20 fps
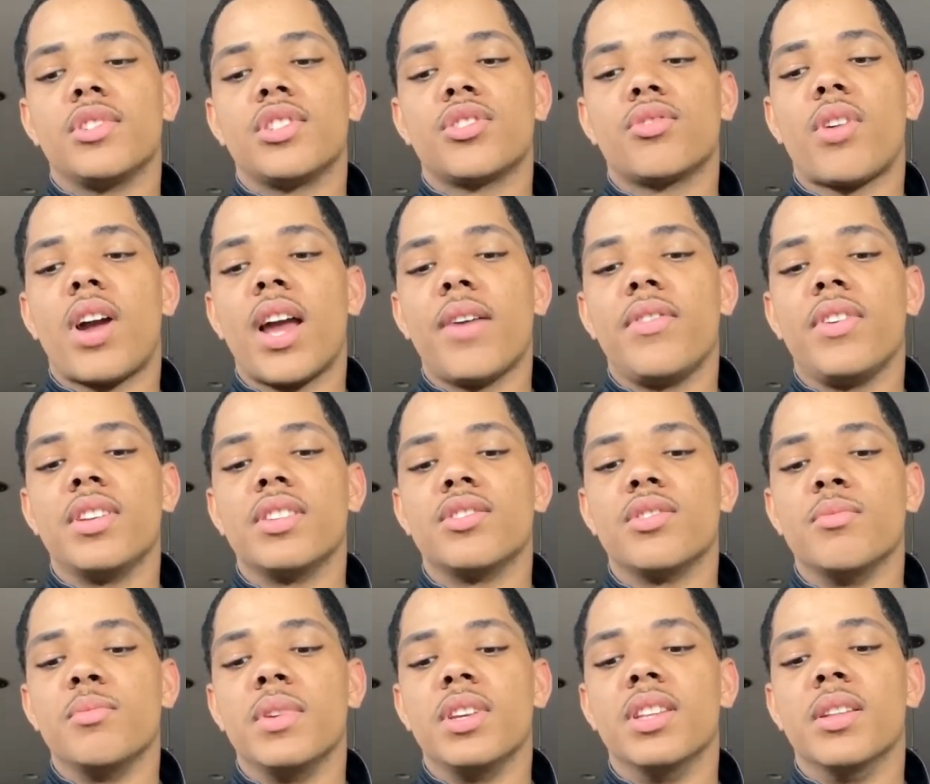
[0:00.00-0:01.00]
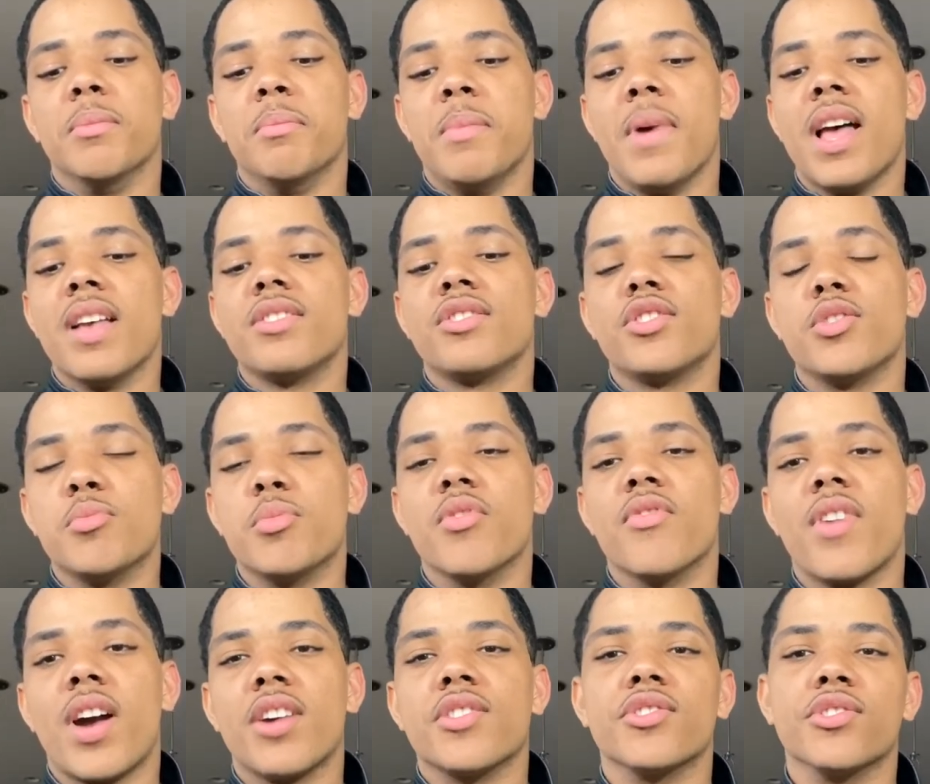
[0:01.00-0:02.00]
striving to be the best
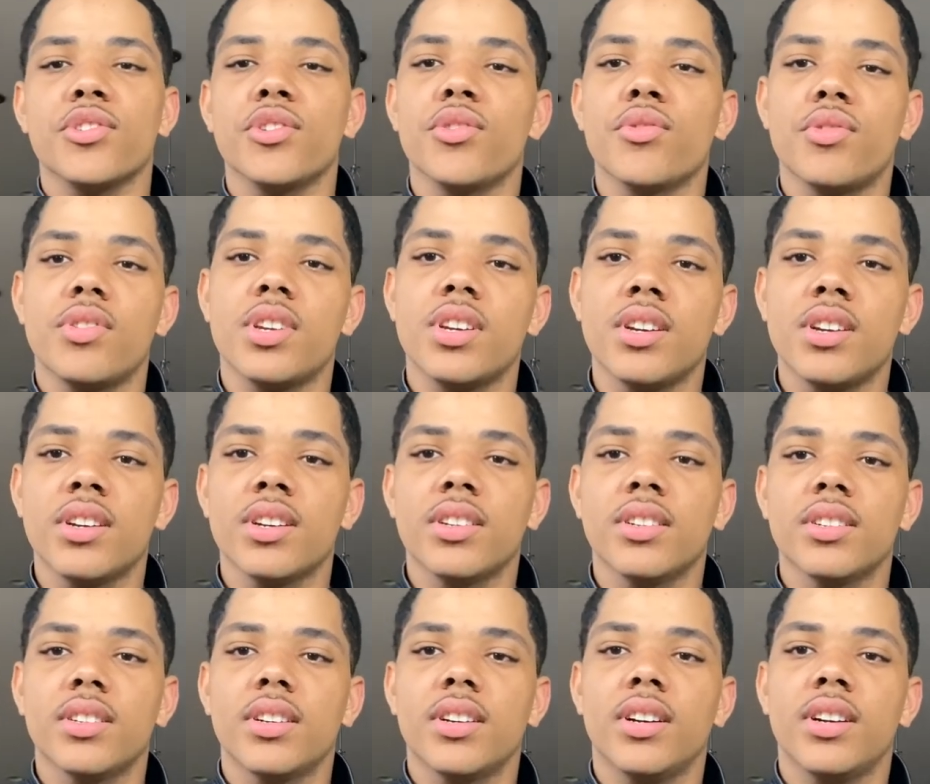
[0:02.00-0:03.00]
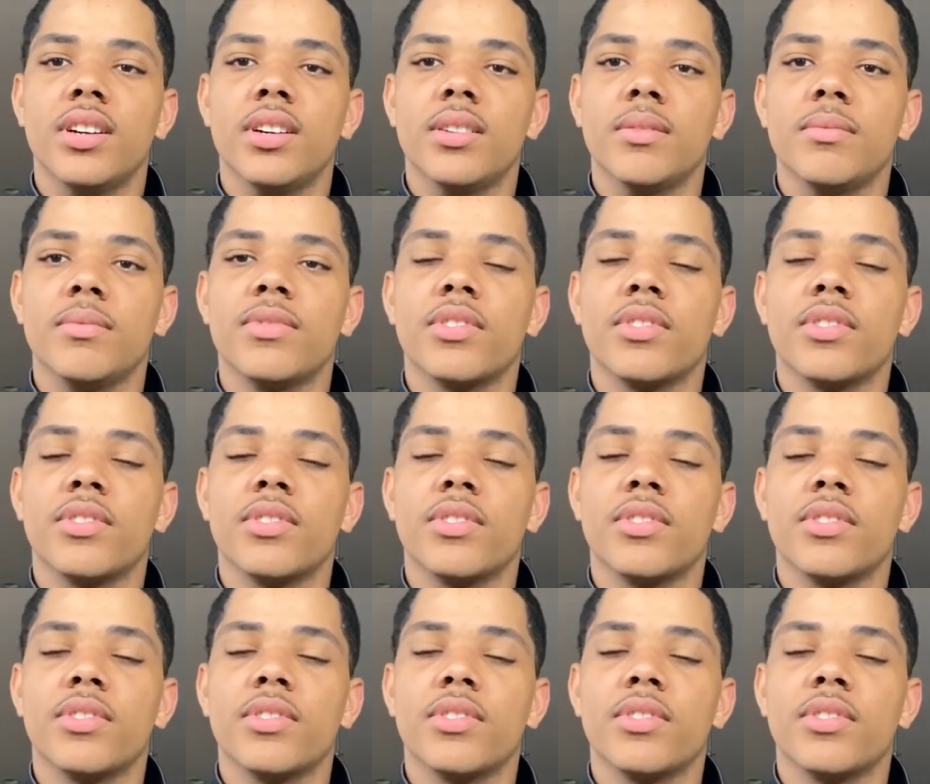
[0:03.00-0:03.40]
supervisor you could um,